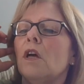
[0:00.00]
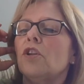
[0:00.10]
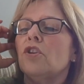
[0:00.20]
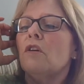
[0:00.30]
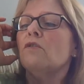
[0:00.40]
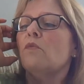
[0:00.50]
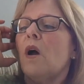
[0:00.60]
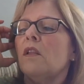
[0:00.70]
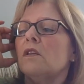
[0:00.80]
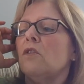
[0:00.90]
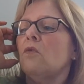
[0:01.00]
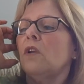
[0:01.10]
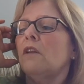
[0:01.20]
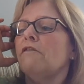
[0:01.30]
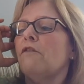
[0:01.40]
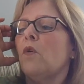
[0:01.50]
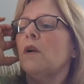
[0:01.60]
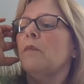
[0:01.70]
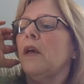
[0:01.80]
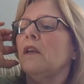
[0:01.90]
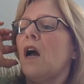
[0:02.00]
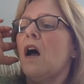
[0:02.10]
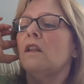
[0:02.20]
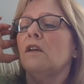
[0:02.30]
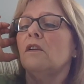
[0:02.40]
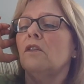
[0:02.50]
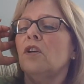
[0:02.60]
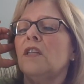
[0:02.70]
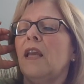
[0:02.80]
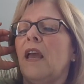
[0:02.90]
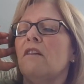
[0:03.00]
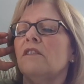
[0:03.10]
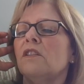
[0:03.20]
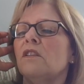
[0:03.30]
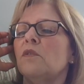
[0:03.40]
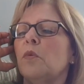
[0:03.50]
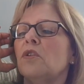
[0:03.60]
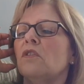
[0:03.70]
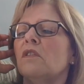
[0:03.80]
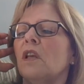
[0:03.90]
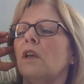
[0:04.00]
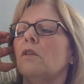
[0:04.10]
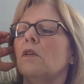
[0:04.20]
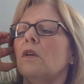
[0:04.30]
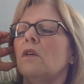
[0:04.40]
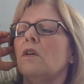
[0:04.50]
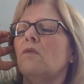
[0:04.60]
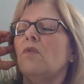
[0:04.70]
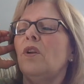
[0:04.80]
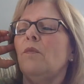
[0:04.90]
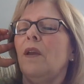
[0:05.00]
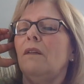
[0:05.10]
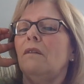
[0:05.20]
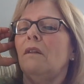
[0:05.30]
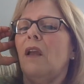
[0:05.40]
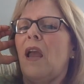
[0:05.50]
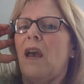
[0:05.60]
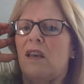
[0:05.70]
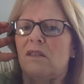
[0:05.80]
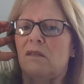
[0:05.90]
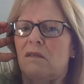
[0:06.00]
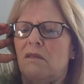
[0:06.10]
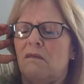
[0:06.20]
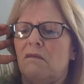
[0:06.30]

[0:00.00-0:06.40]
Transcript: Charles Wallace, holding Fort by the collar, looked at Calvin suspiciously. "What do you mean, asked?"